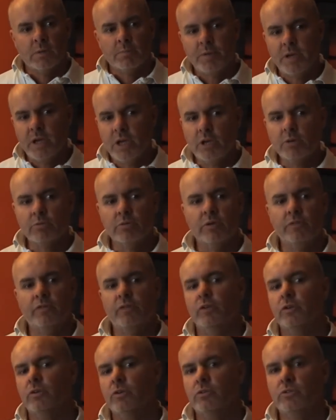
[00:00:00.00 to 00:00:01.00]

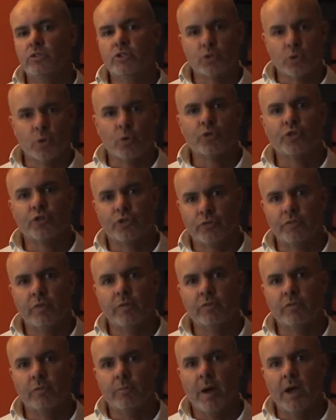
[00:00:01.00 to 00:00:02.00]
peer-reviewed sources of
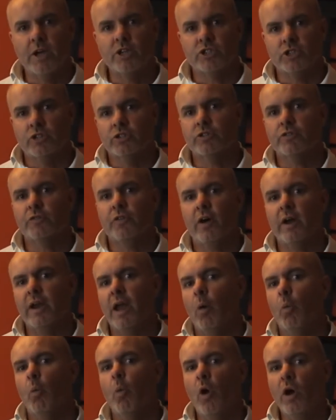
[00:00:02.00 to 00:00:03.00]
information to find
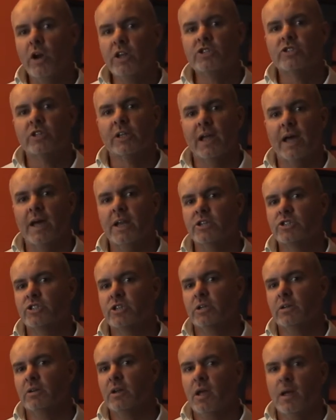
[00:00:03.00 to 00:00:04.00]
out what is the latest
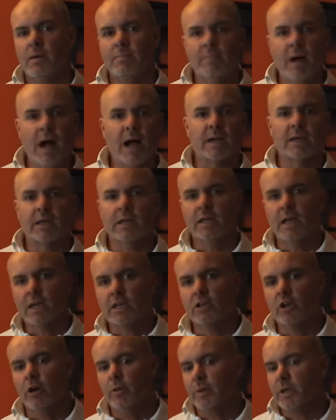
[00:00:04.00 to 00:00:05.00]
in marketing,
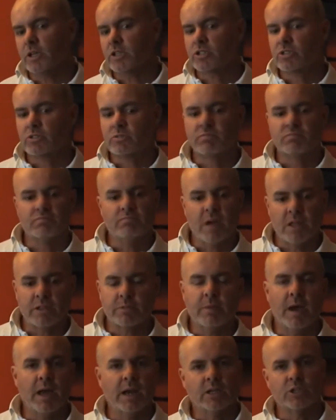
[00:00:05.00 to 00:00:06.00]
economics,
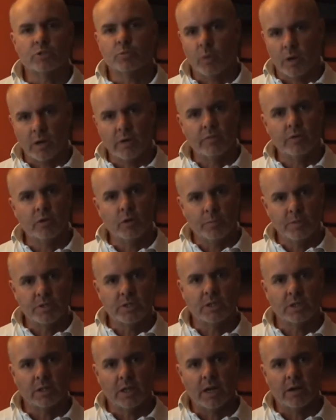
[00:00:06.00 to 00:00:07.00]
mathematics, whatever your
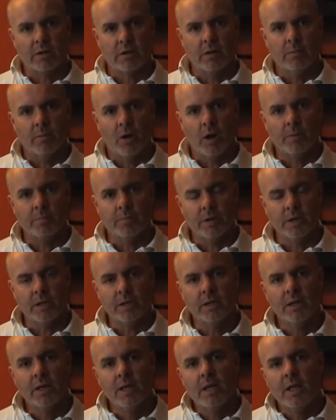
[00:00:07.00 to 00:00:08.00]
particular area might
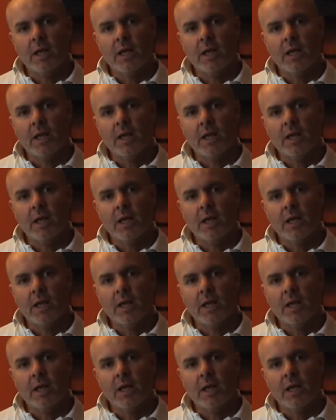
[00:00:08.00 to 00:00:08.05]
be.